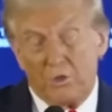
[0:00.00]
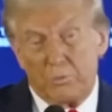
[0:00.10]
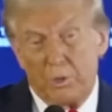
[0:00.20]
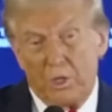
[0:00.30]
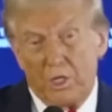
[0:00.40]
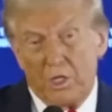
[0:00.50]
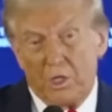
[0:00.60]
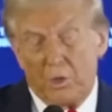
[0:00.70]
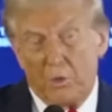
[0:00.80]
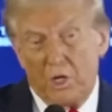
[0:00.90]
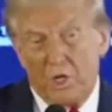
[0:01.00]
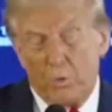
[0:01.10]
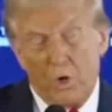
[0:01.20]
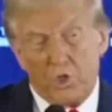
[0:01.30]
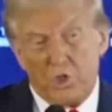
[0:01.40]
It was burning to the ground.
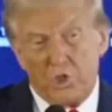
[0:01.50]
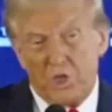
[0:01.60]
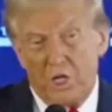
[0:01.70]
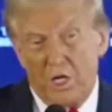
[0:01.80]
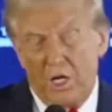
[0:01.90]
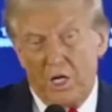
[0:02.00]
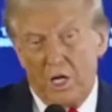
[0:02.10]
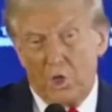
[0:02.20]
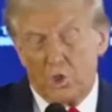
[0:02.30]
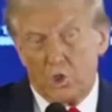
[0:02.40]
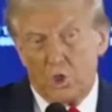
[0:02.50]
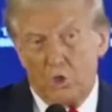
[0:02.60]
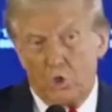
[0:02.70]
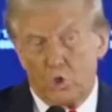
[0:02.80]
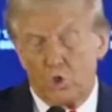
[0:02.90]
I watched a CNN announcer
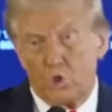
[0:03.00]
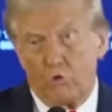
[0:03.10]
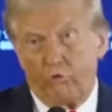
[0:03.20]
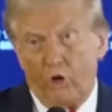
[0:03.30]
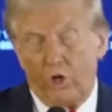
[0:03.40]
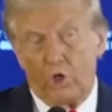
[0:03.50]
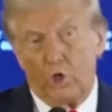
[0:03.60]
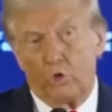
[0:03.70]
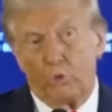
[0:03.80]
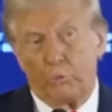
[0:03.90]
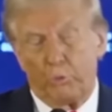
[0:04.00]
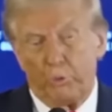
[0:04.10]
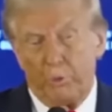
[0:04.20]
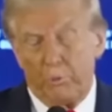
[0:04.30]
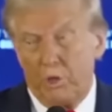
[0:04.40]
say, this is a friendly group
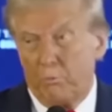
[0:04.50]
of people.